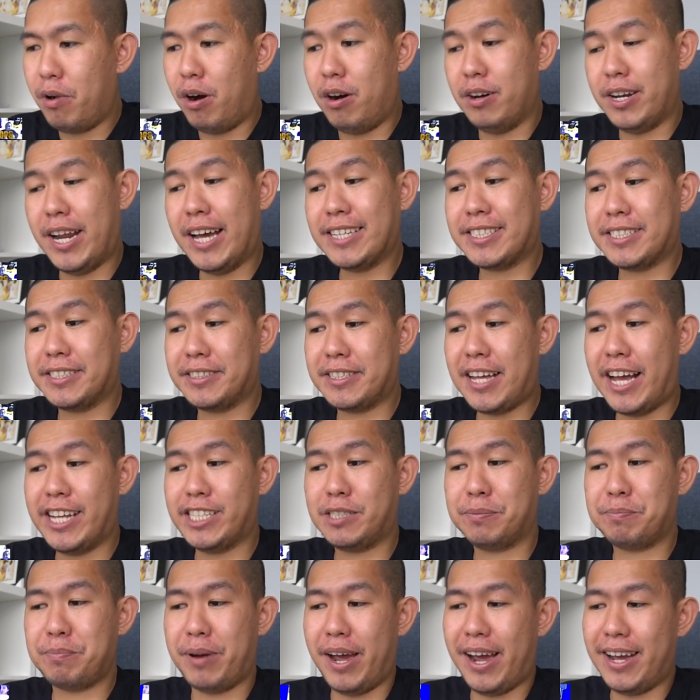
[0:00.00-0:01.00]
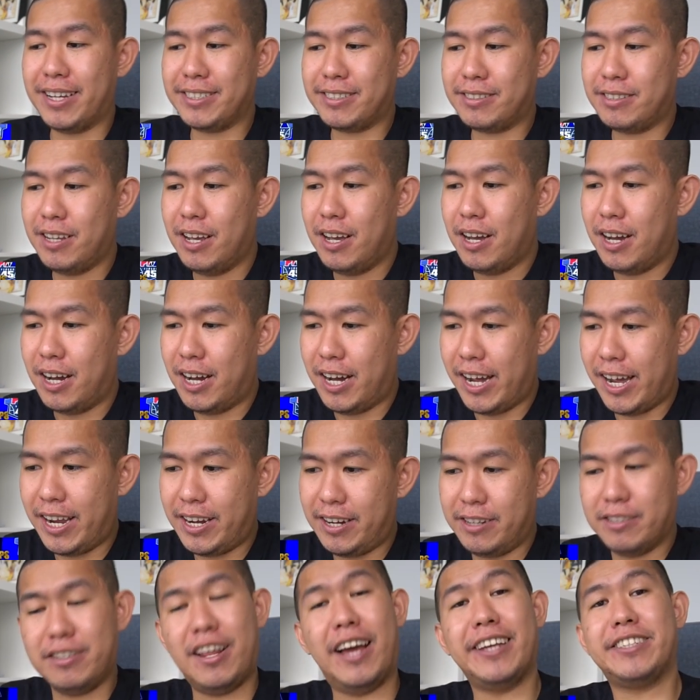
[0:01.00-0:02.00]
Oh, that's a nice pass
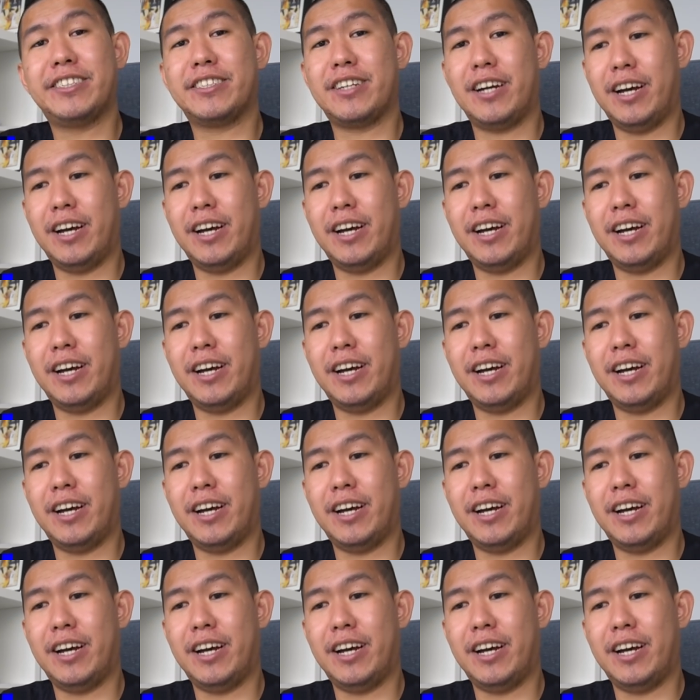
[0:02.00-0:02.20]
and a nice